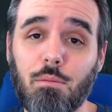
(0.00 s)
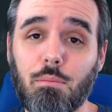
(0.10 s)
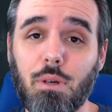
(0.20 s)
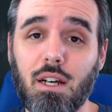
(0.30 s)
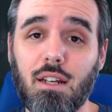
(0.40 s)

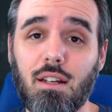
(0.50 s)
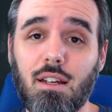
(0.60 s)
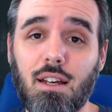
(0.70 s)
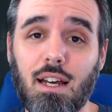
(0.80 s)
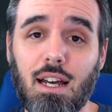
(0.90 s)
but
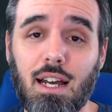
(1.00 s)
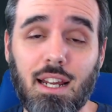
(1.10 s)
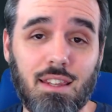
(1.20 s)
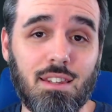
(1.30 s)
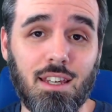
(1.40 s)

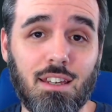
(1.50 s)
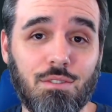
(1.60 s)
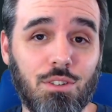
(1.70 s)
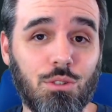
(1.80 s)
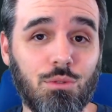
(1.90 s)
I think
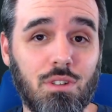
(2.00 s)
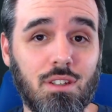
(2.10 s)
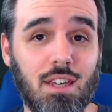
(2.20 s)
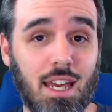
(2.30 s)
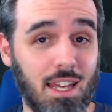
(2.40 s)
if you
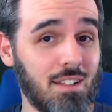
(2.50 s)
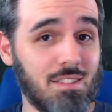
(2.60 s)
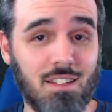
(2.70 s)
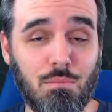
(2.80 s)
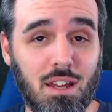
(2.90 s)

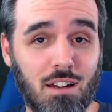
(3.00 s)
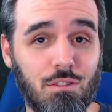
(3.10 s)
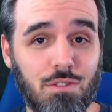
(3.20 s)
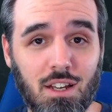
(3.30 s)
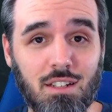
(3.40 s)
can
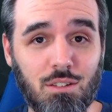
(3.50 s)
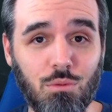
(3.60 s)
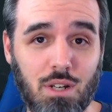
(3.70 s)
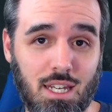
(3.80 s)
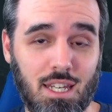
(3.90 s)
somehow find a
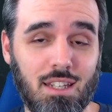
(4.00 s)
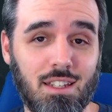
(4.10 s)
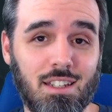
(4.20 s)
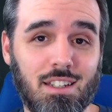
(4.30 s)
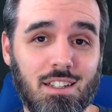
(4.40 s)
way
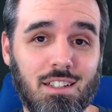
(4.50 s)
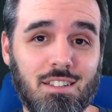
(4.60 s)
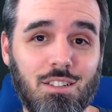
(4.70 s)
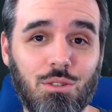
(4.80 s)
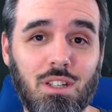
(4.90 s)

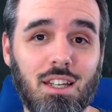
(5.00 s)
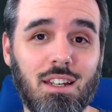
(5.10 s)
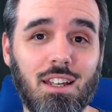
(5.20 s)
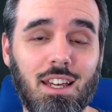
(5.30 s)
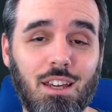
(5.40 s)
to
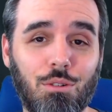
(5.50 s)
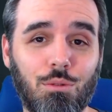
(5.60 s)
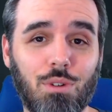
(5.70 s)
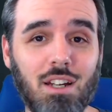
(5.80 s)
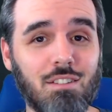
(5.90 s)
get a
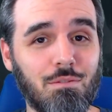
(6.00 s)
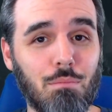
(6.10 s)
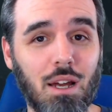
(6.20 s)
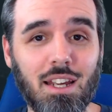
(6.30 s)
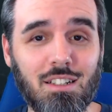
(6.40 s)
ring of
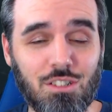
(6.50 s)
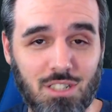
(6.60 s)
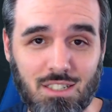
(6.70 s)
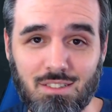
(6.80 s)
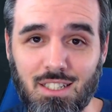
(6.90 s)
mind
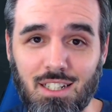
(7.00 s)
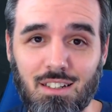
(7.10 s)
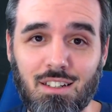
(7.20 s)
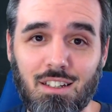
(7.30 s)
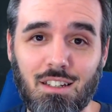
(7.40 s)

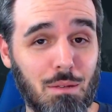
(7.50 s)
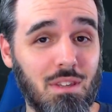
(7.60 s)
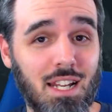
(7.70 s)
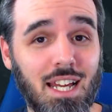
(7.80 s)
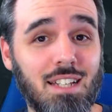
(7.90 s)
shielding,
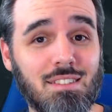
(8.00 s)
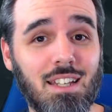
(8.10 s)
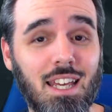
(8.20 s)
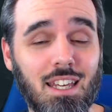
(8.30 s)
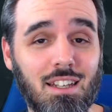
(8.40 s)
maybe that
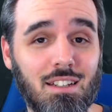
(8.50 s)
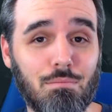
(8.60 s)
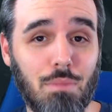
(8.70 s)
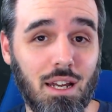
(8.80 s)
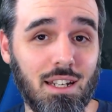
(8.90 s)
has
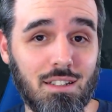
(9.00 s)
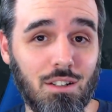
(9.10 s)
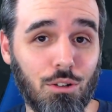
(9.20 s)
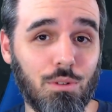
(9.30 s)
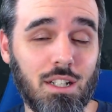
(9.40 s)
a
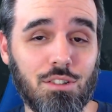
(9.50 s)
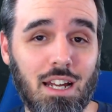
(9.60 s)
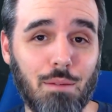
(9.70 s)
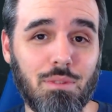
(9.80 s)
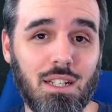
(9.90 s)
mind already
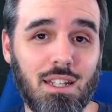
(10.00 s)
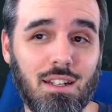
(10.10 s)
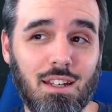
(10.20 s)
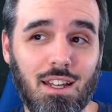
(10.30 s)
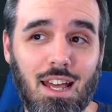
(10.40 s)
trapped in it,